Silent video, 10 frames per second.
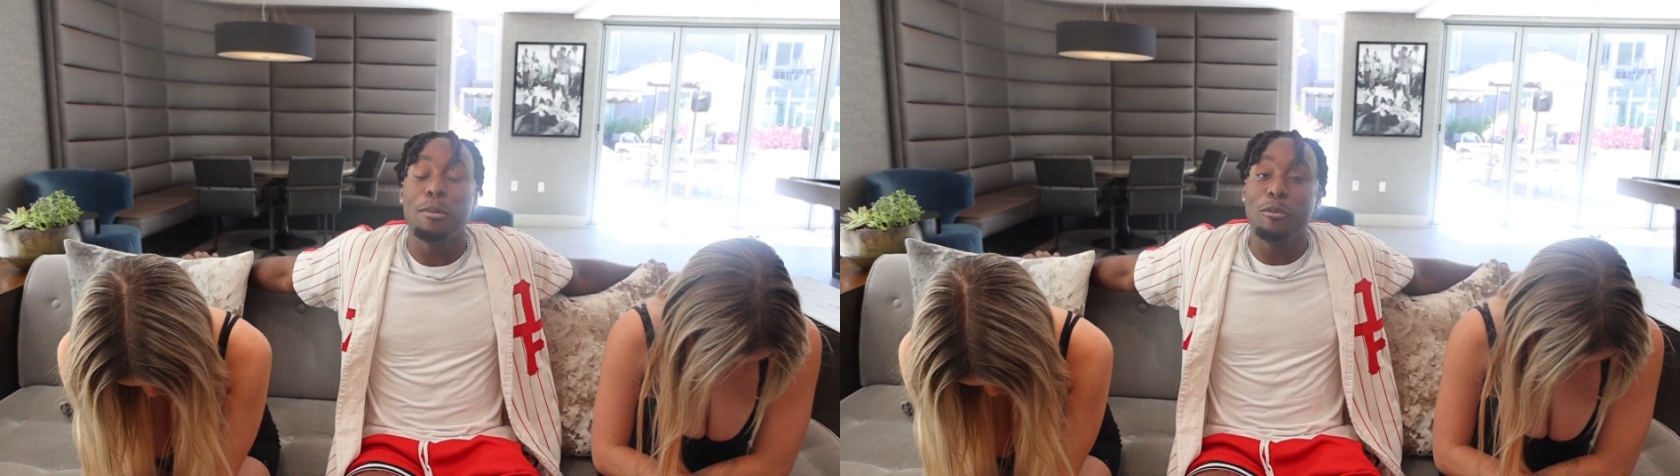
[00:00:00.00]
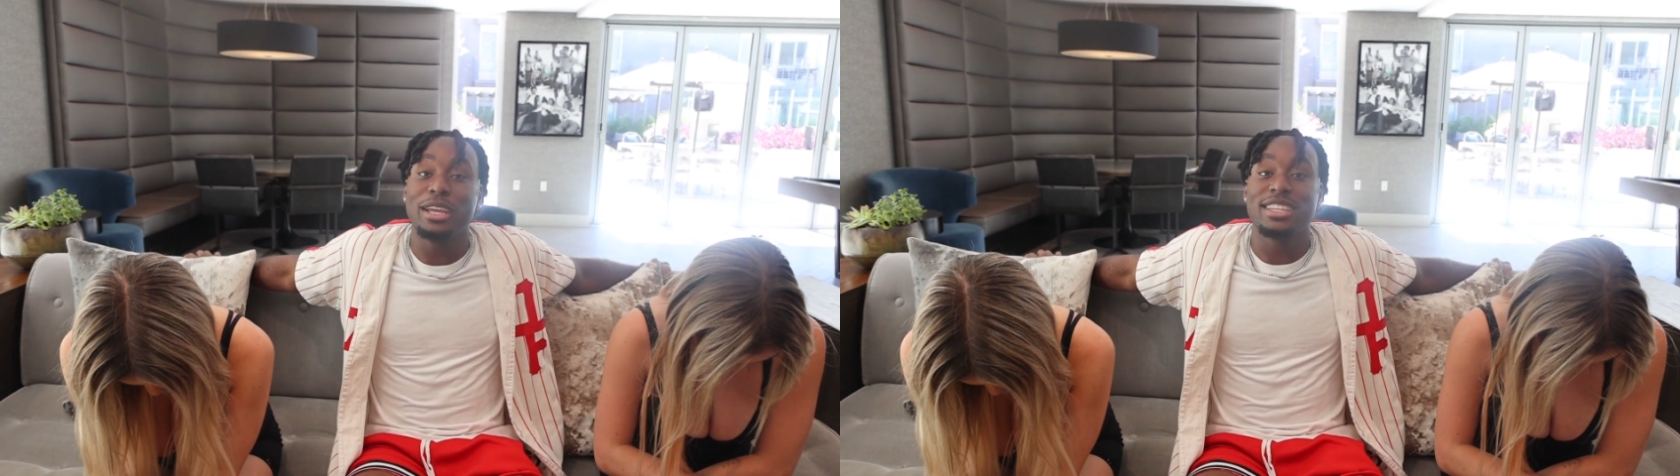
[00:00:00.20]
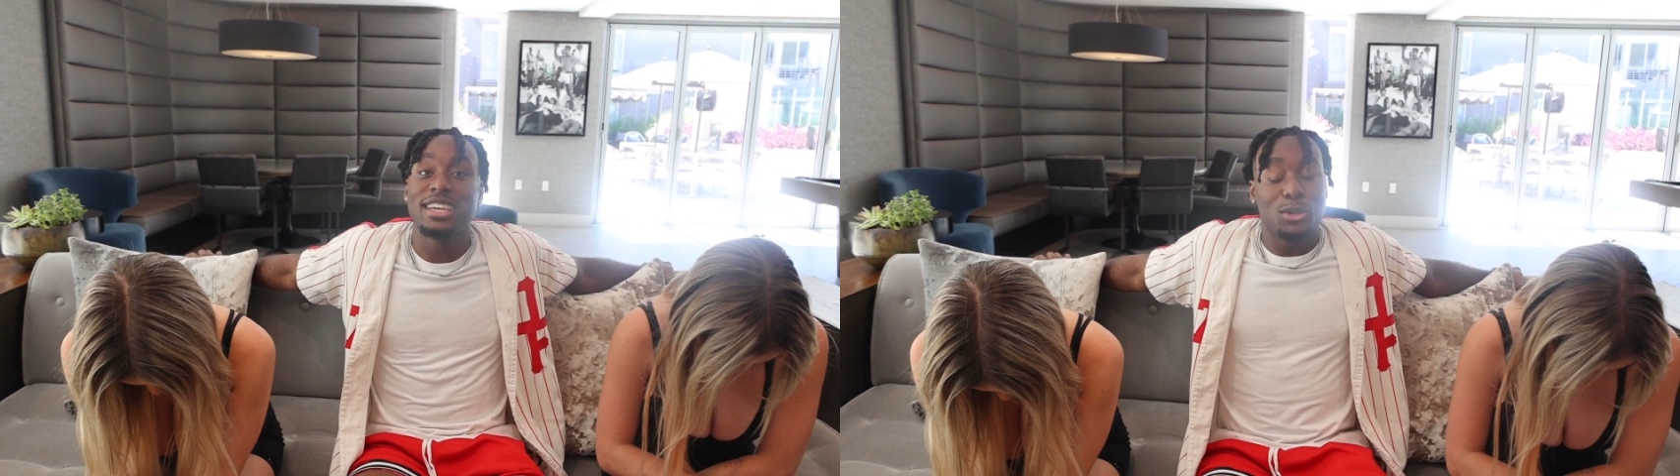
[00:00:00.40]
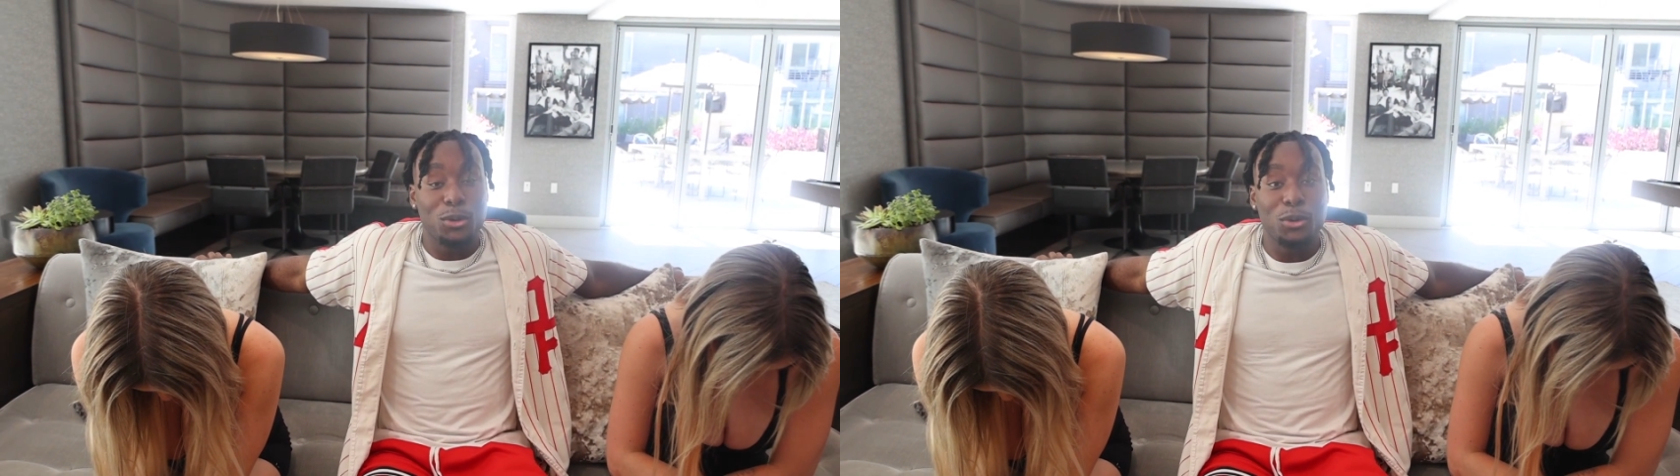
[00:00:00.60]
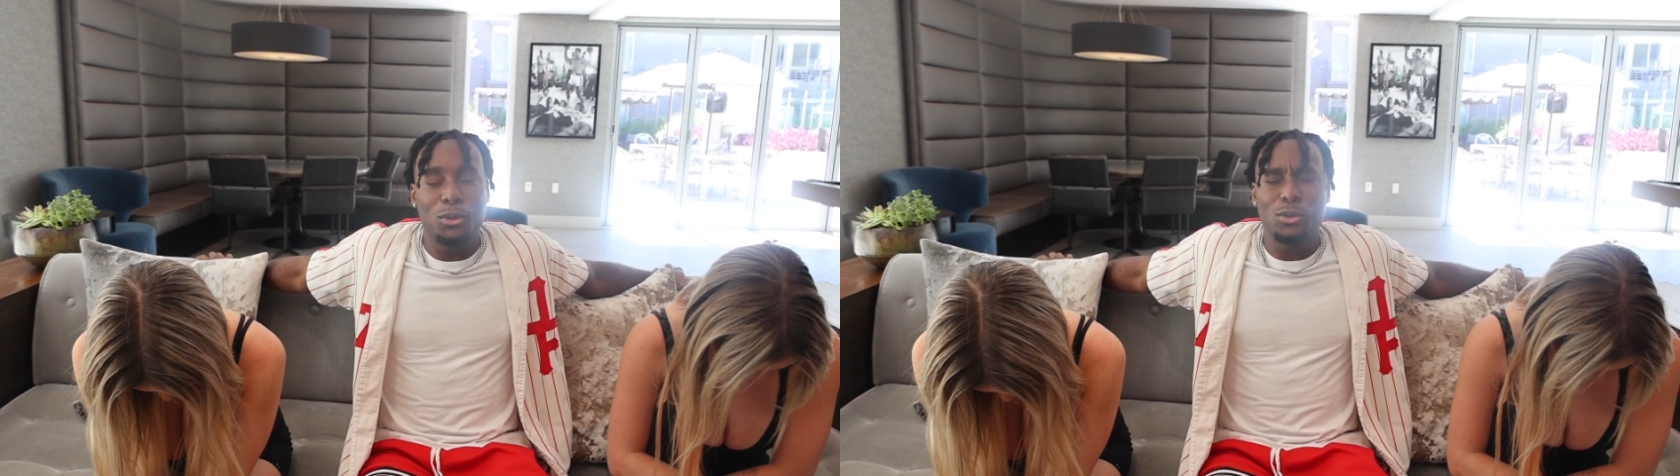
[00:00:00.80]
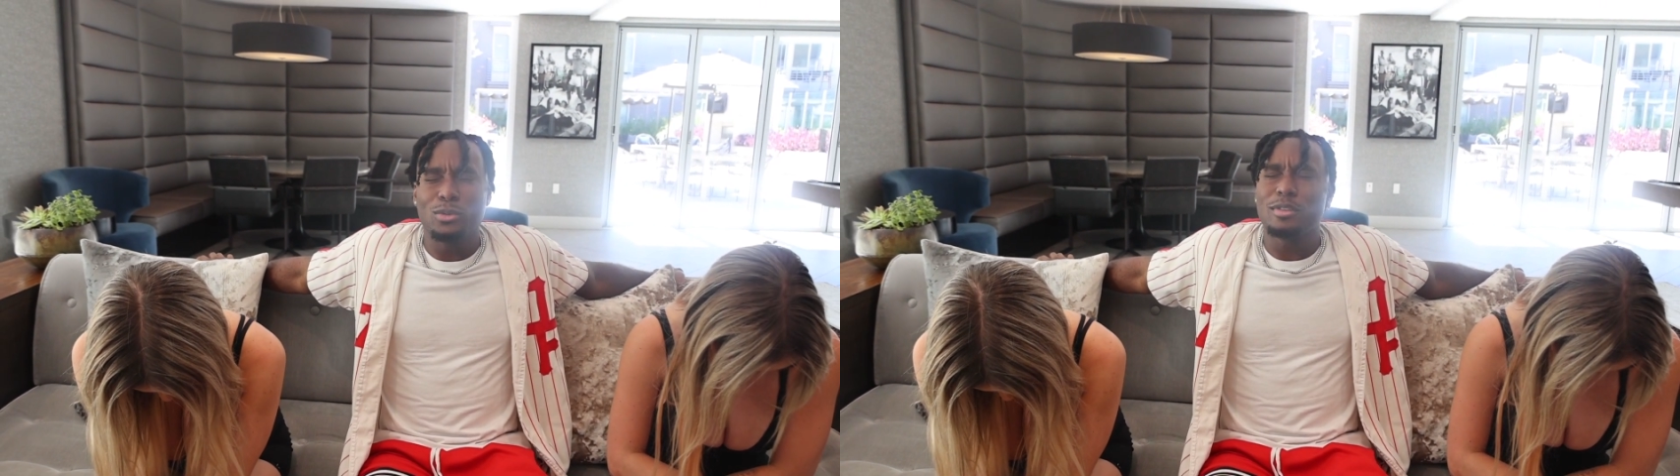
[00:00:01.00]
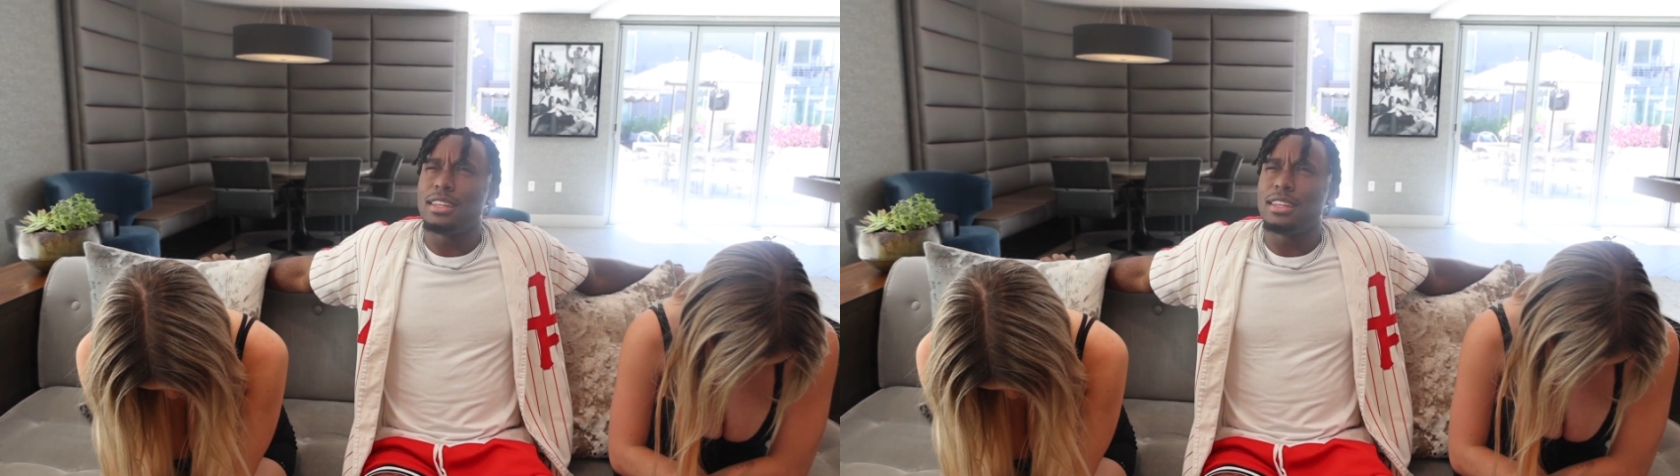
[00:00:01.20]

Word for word: I'm with two